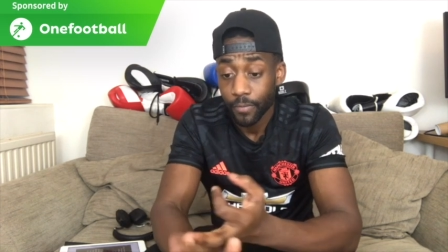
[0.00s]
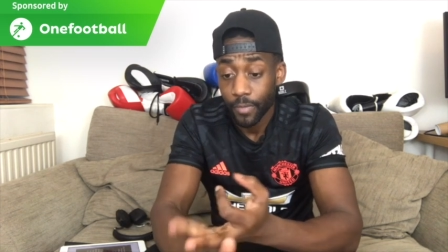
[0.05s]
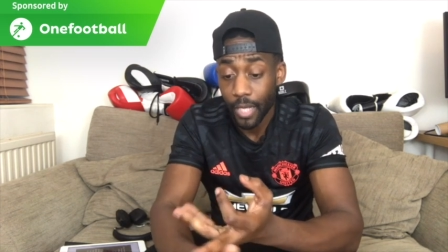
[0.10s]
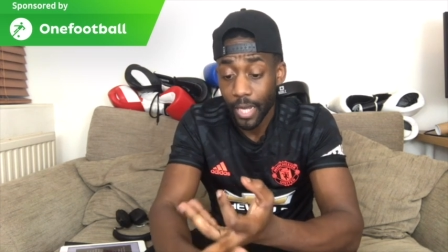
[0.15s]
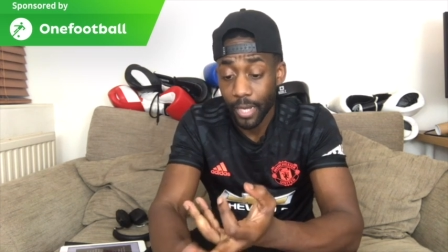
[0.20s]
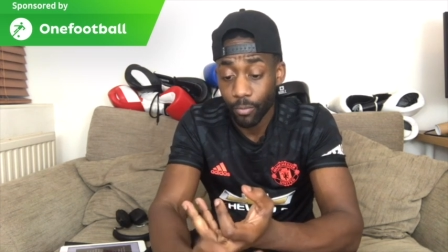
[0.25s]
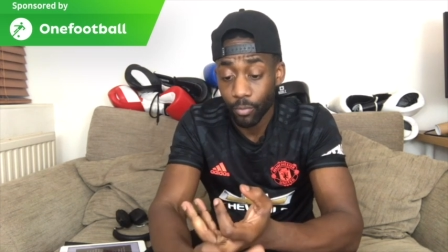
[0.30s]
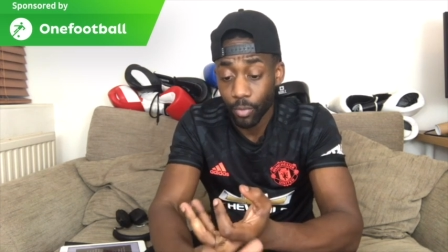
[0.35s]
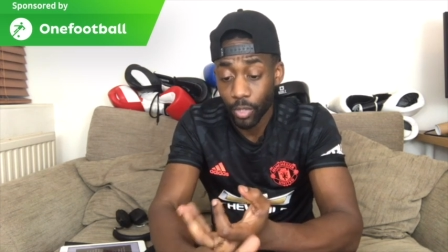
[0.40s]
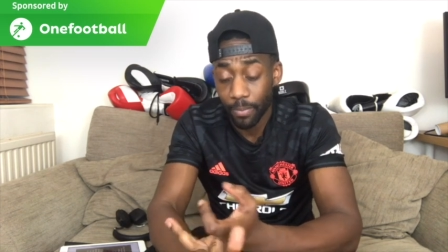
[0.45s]

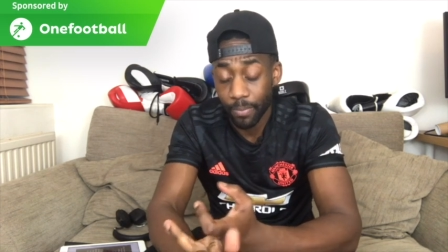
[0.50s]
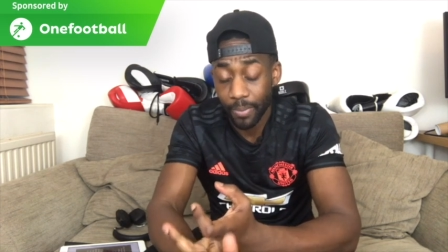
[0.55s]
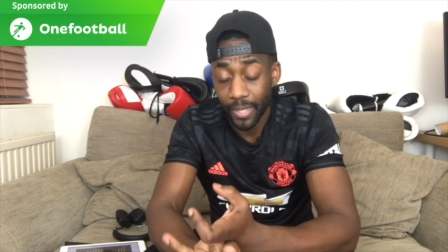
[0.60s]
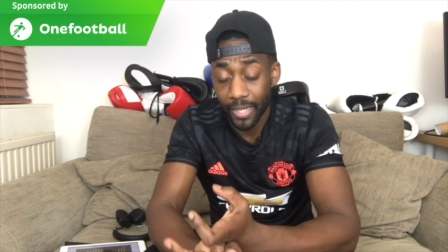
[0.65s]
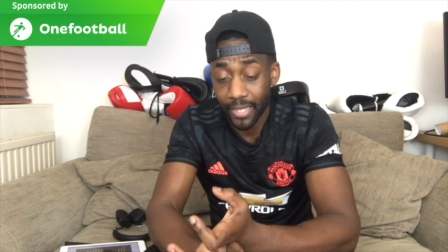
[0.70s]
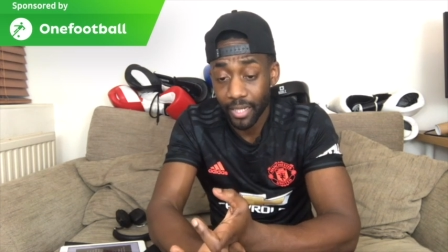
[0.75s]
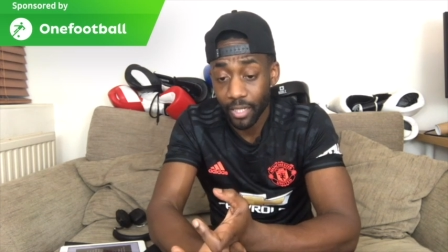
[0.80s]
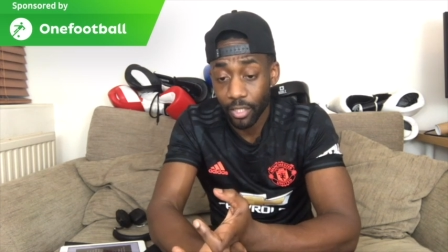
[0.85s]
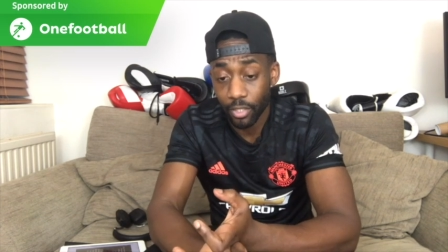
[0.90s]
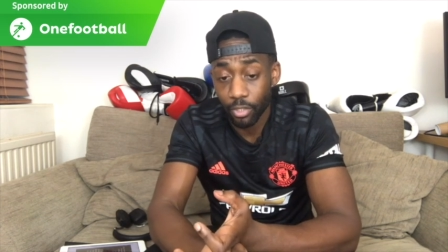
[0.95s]
and would have
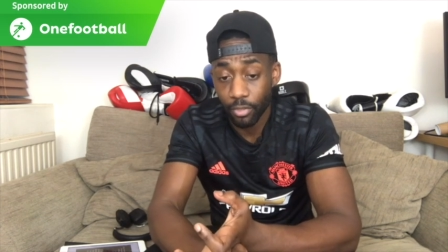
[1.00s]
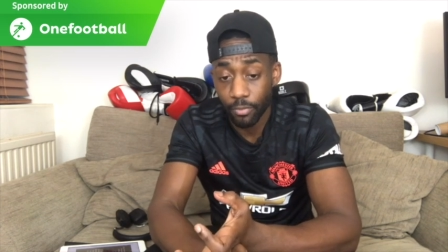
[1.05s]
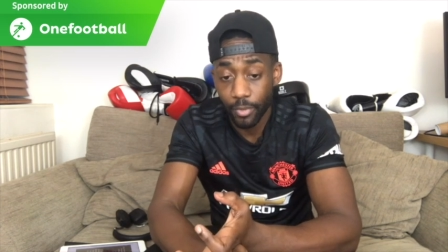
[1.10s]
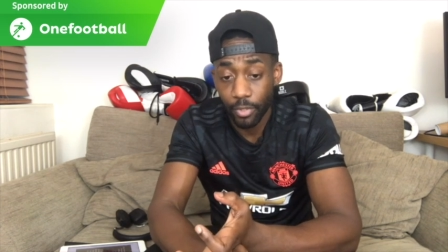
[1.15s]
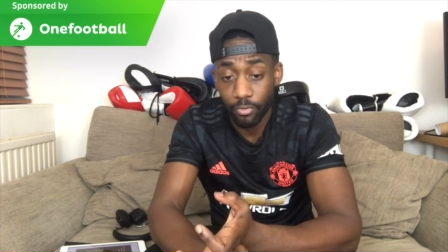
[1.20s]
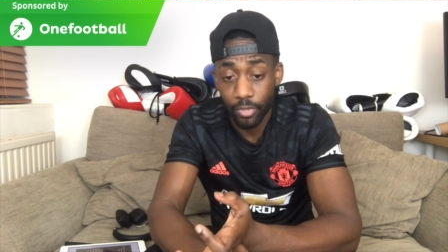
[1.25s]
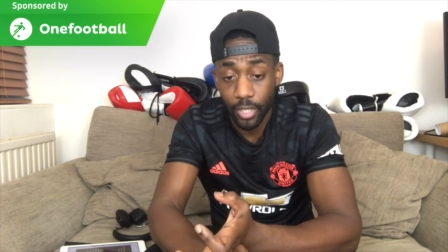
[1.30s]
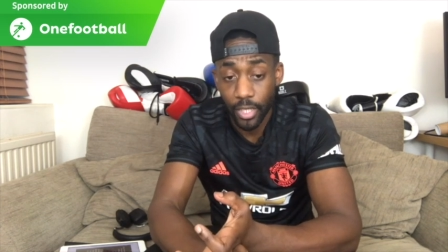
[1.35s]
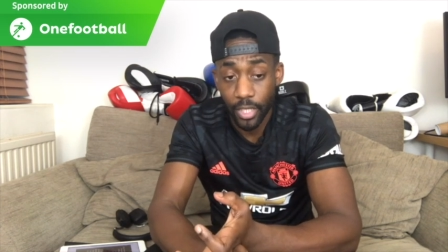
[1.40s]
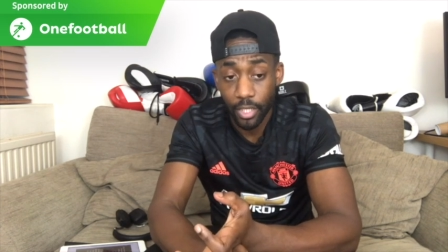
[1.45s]
played under
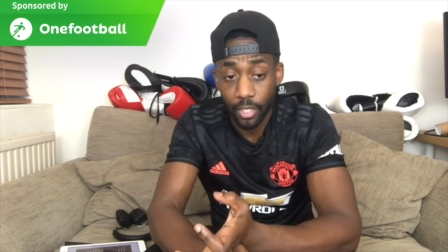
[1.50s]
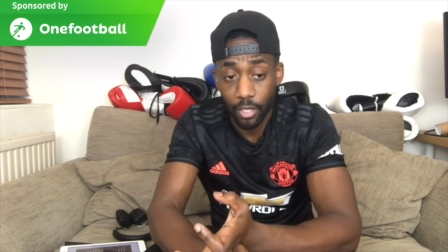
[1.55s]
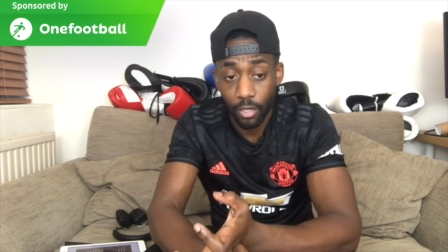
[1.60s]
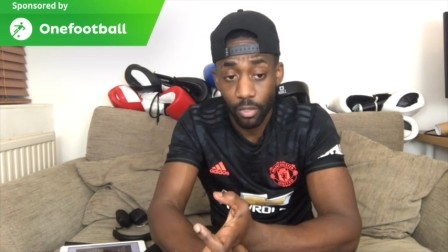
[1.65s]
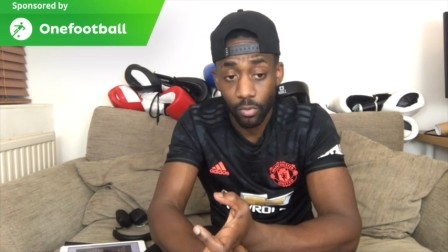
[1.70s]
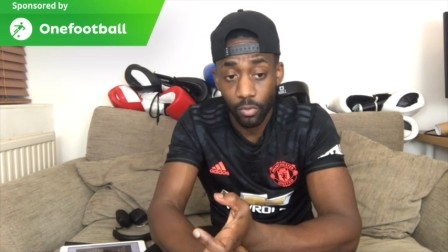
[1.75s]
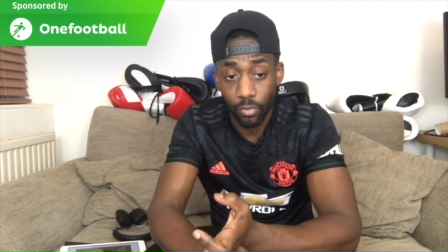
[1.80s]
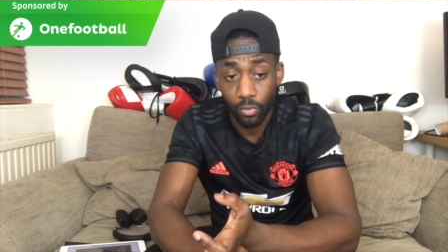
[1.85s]
Mourinho.